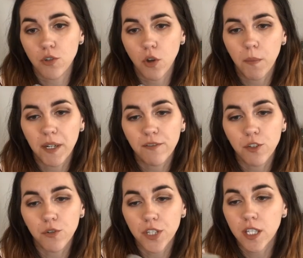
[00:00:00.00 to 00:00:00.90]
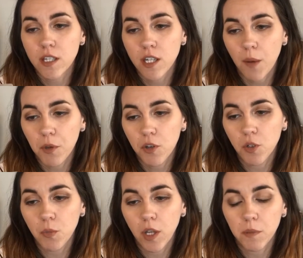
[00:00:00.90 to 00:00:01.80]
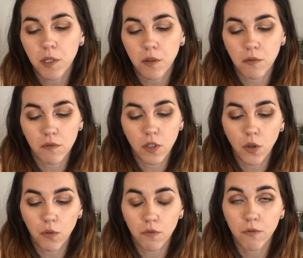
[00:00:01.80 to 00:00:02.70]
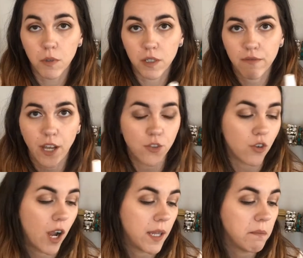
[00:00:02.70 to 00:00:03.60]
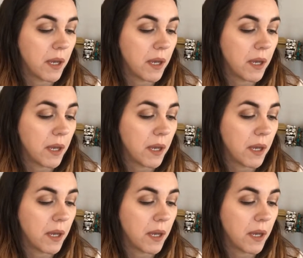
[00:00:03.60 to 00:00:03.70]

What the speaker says: So, I mean, if you use it as a top coat, it'd probably be, you know, really fast drying.